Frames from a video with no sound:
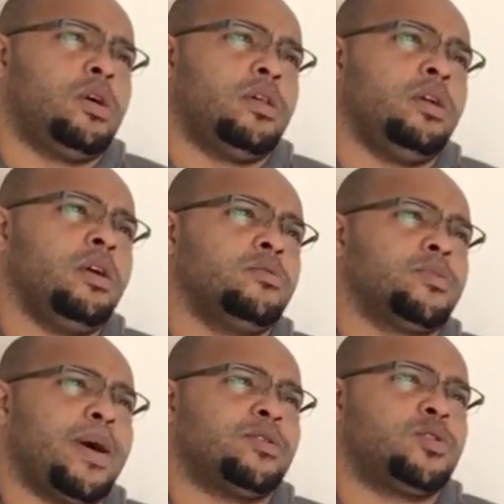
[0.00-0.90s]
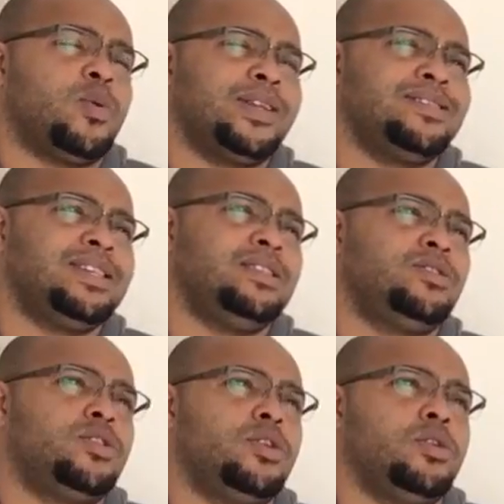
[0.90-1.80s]
I think I was about
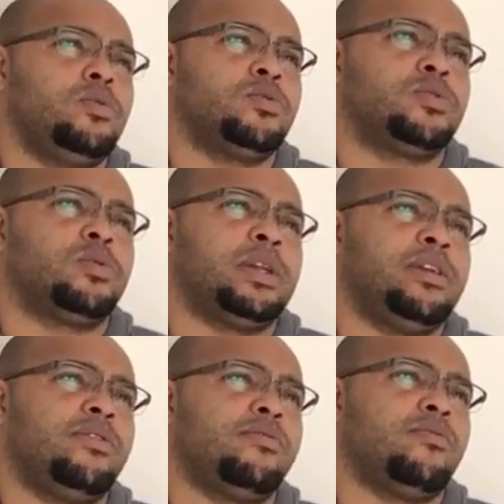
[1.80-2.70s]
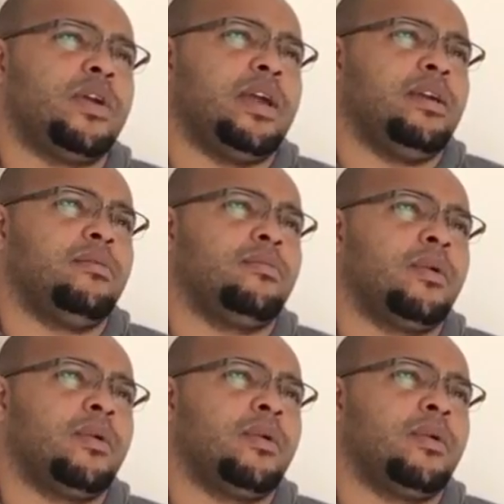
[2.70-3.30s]
22 or 23,